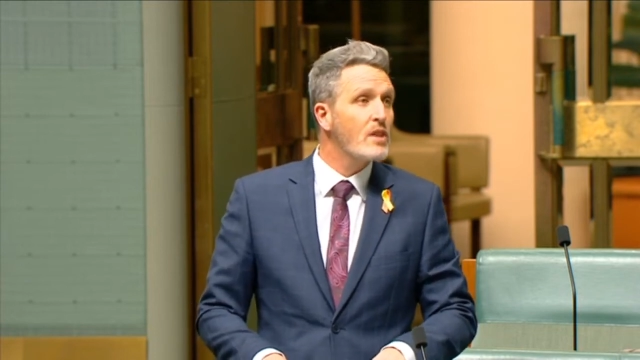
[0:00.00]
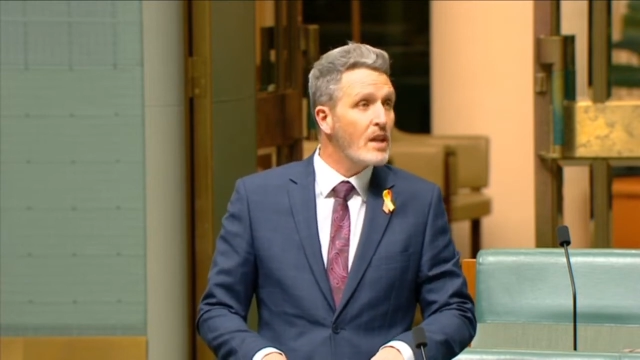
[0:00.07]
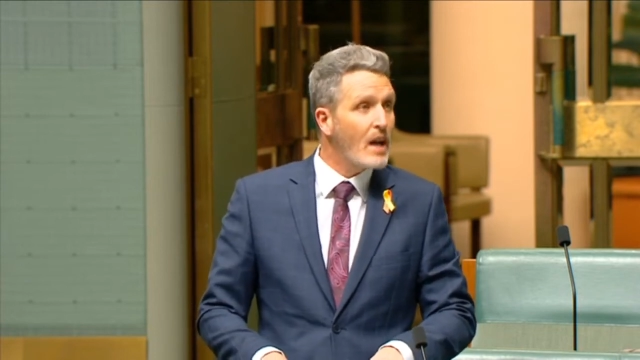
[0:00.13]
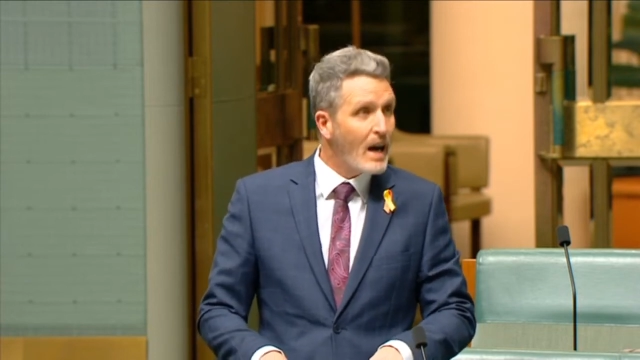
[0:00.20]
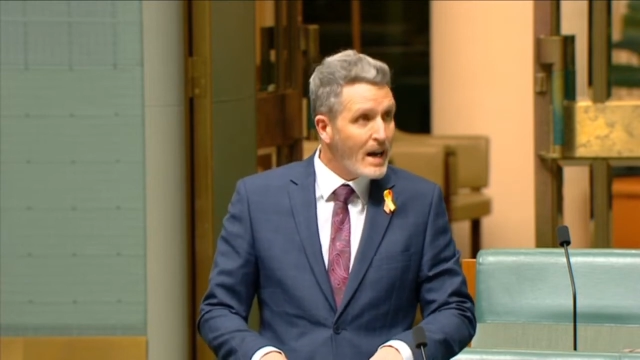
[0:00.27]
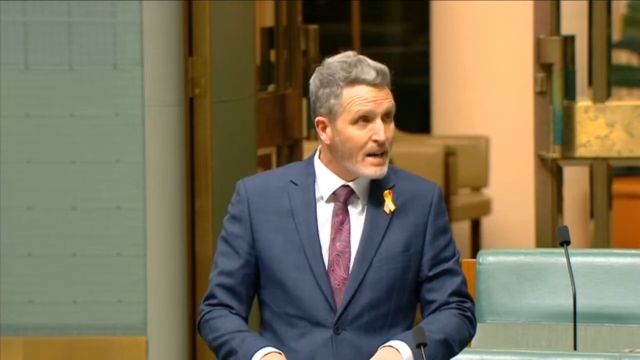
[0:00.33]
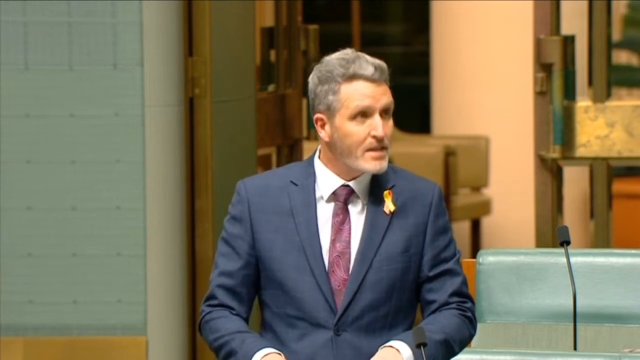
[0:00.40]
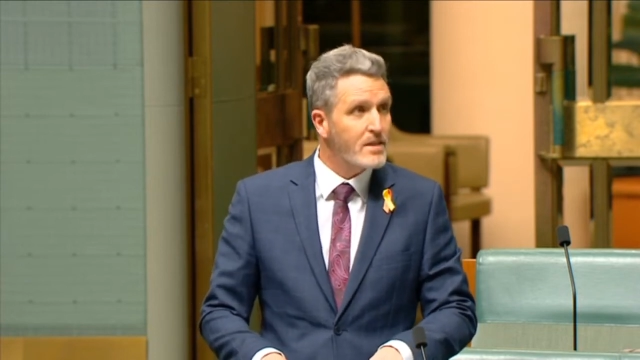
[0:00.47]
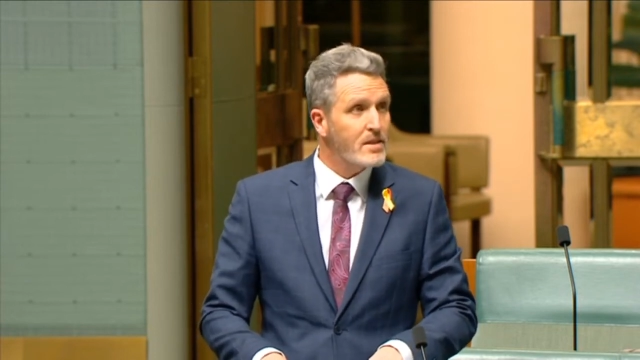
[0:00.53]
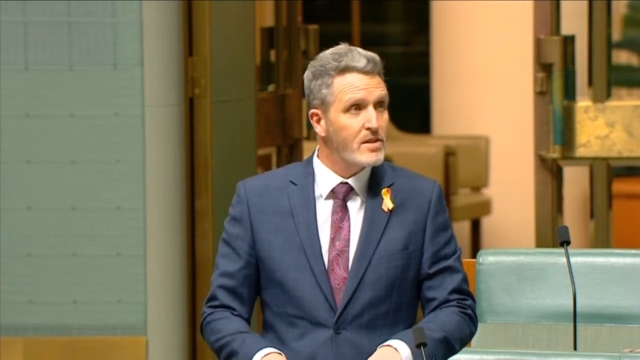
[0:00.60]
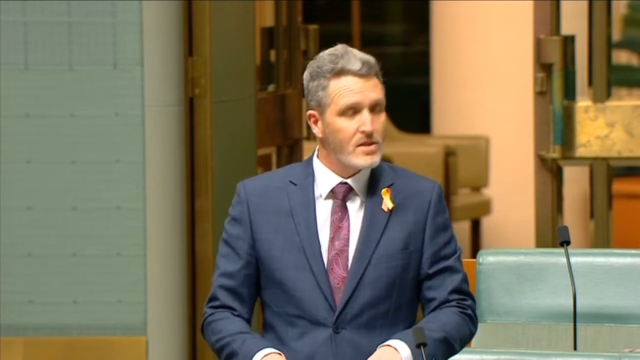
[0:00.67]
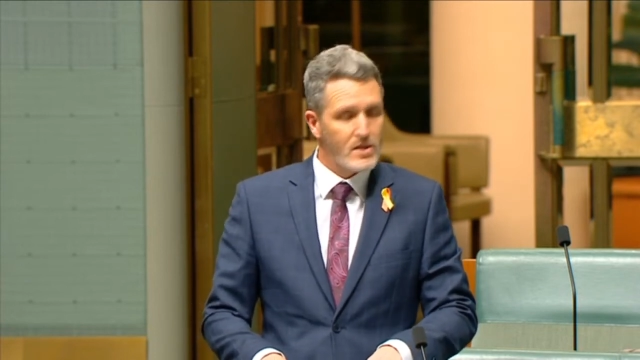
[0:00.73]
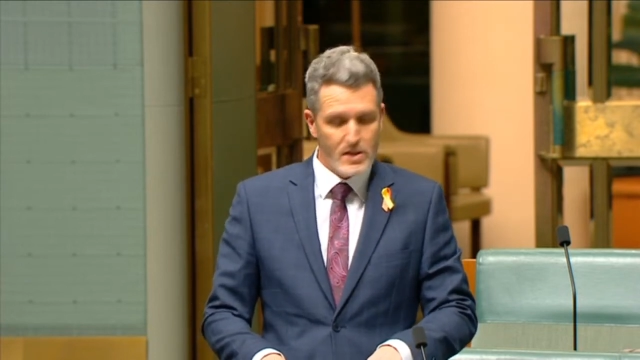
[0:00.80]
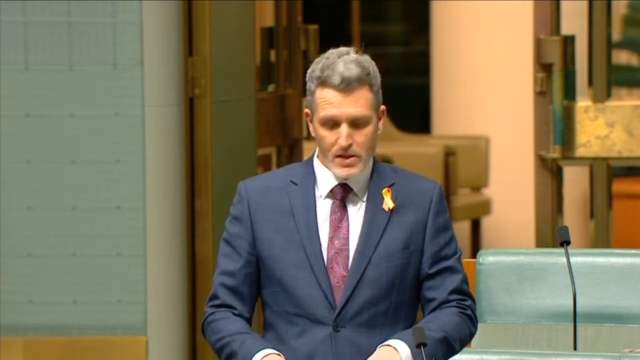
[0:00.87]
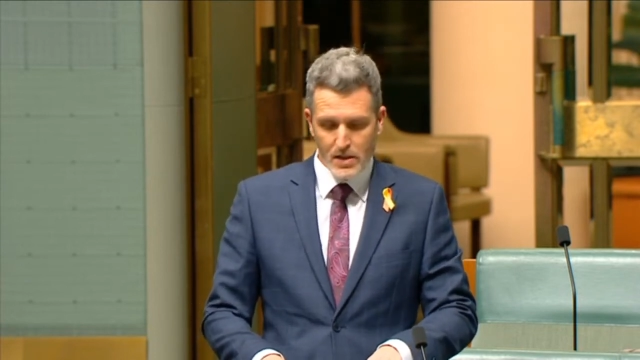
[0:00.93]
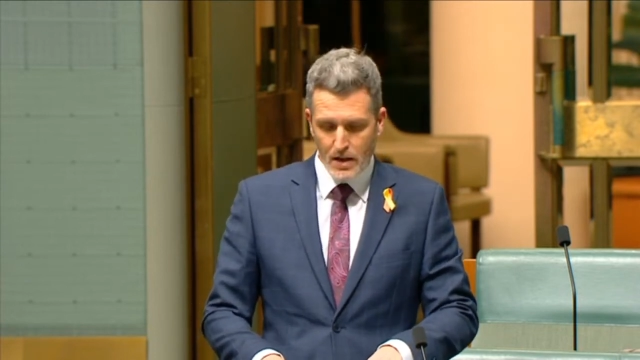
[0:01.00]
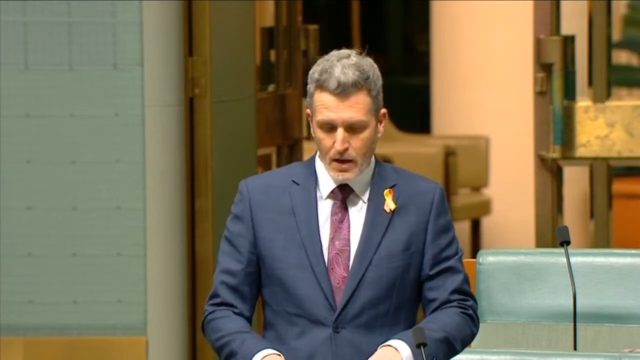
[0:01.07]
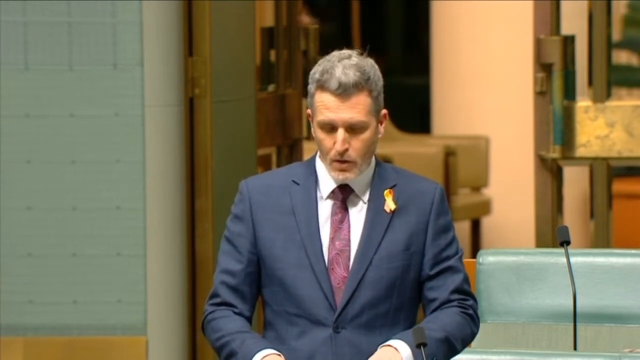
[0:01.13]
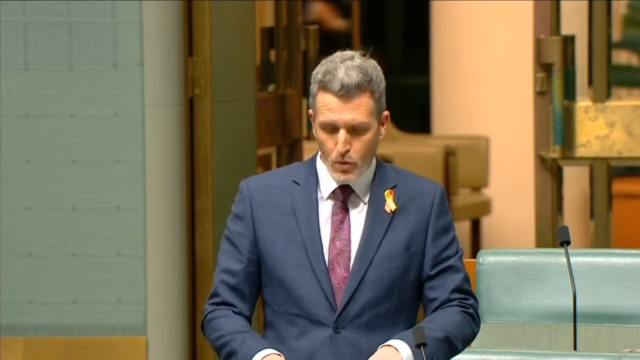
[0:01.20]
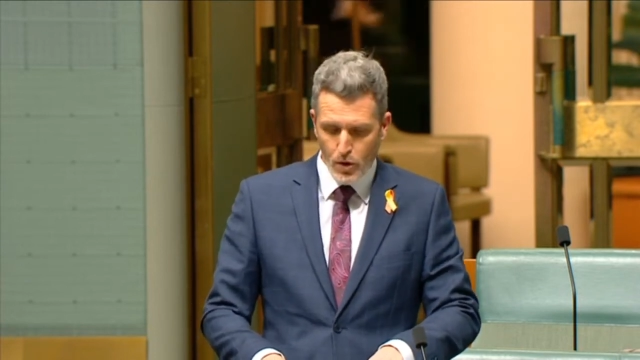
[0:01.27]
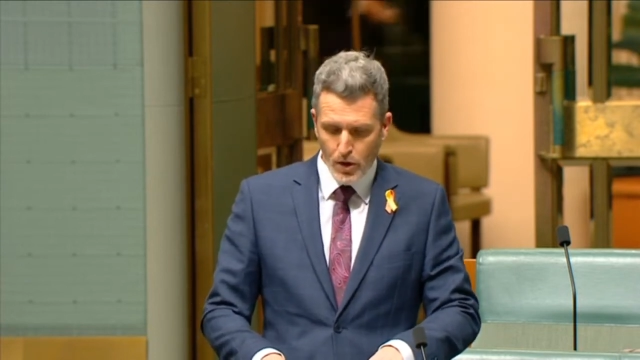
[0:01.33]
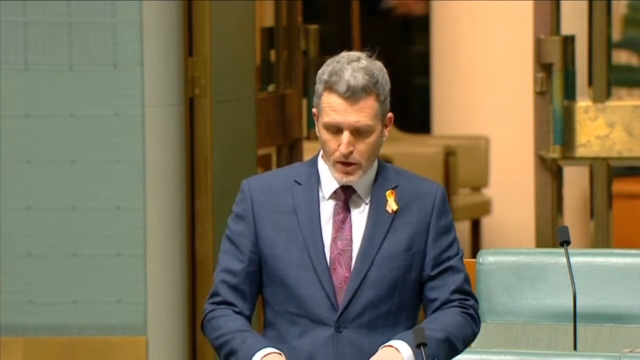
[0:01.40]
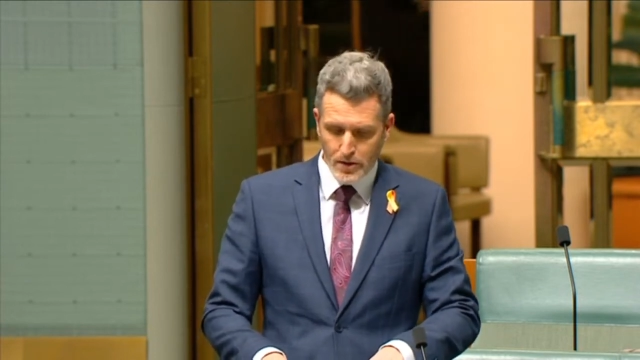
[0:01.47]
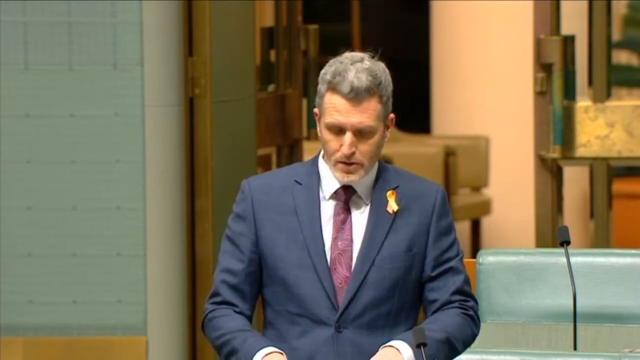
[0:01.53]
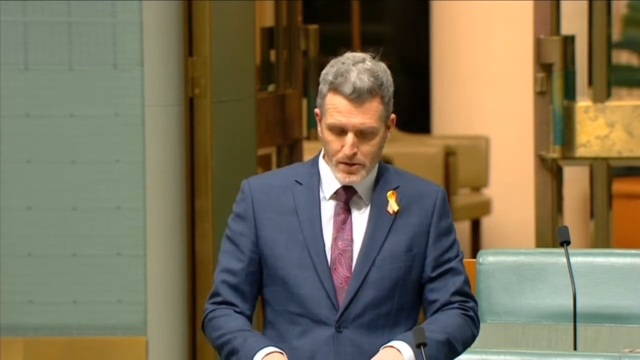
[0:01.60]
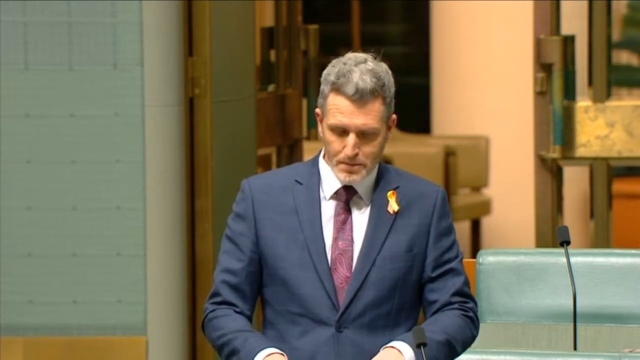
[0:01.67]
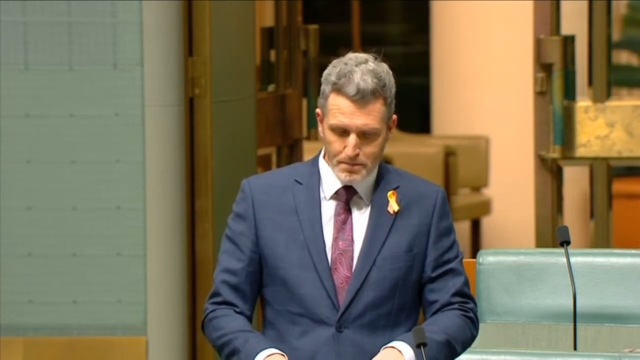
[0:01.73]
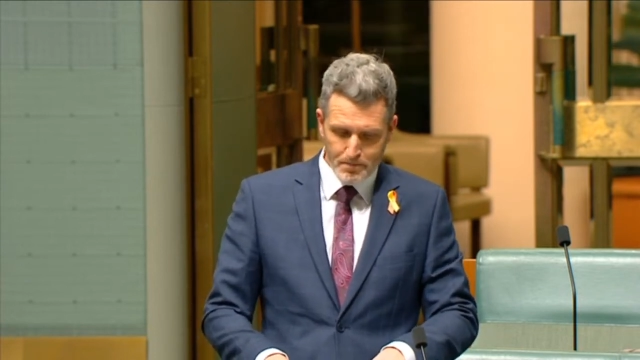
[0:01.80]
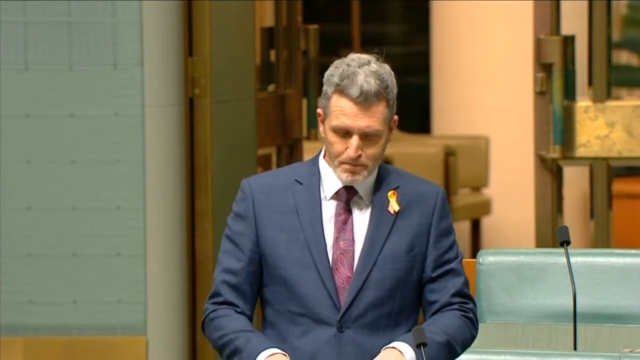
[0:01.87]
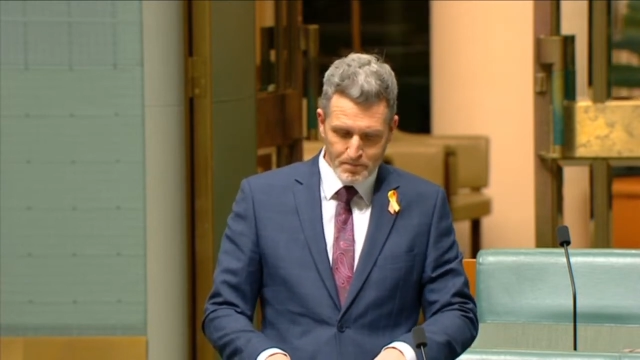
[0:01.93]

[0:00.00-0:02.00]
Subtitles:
that artists are workers.